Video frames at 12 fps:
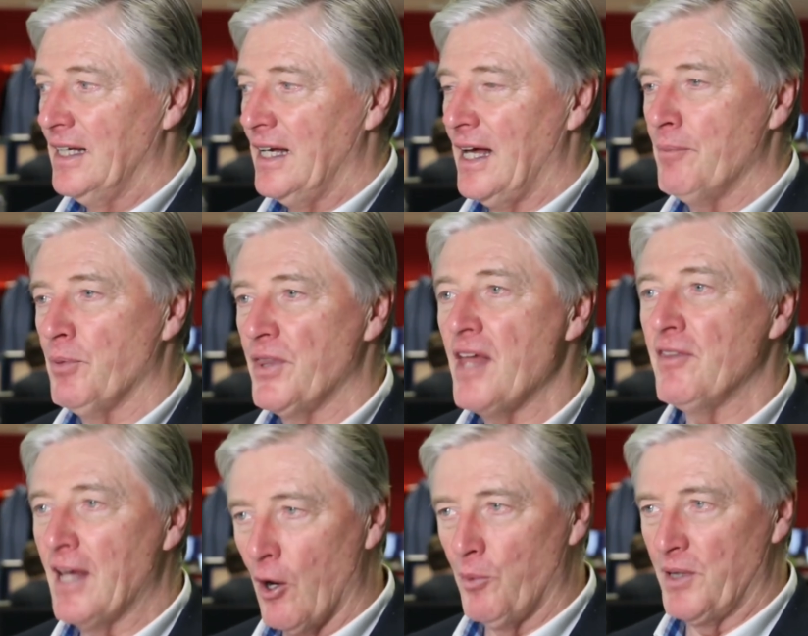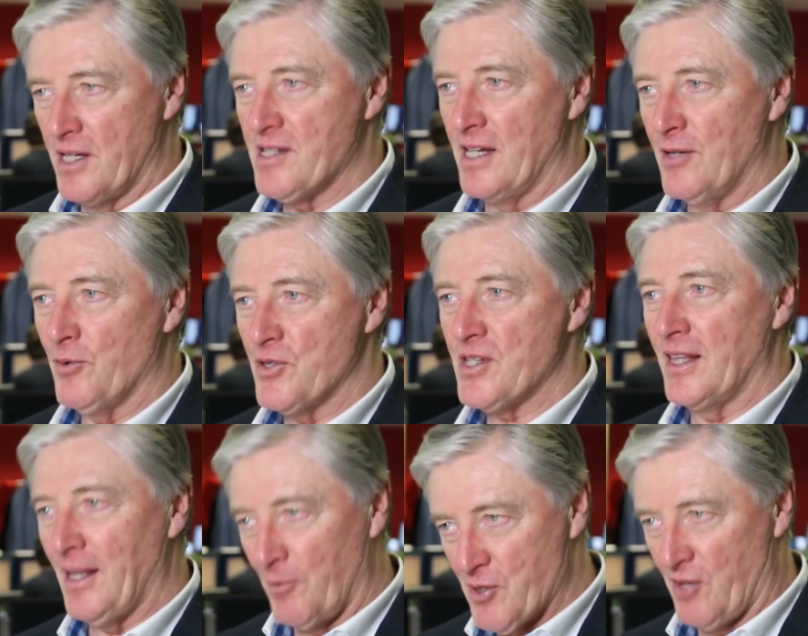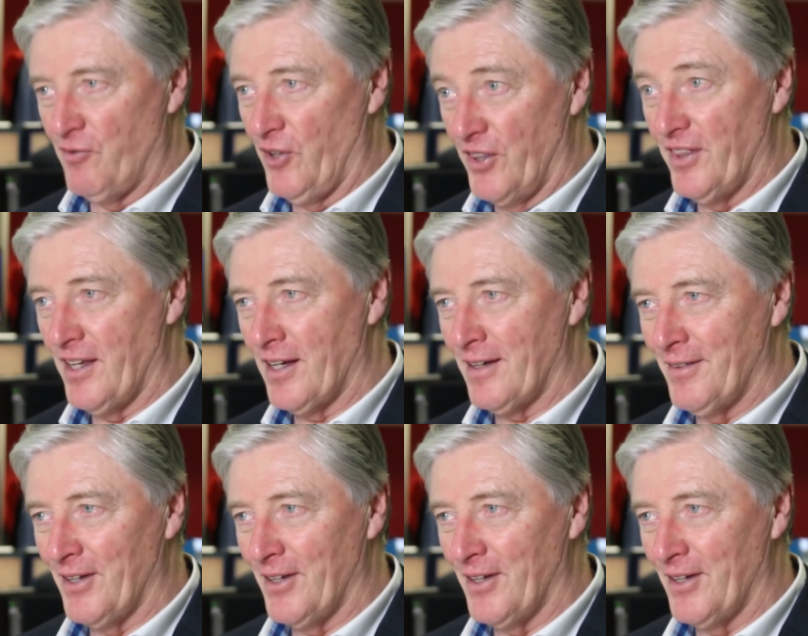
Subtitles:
But then the opening sequence, and that was the fun thing,